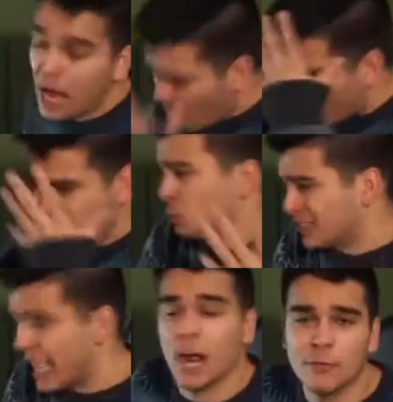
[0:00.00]
how am I
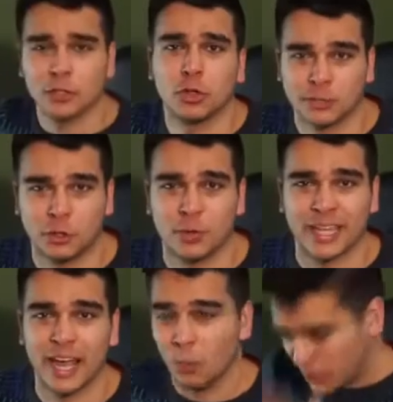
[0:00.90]
supposed to ever trust you
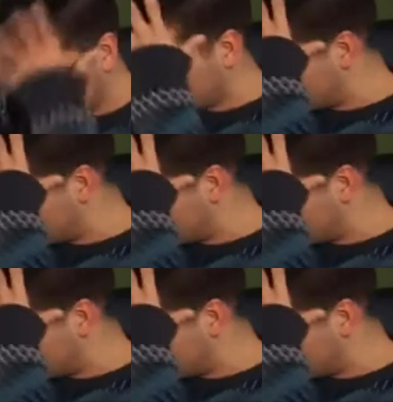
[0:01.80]
again when you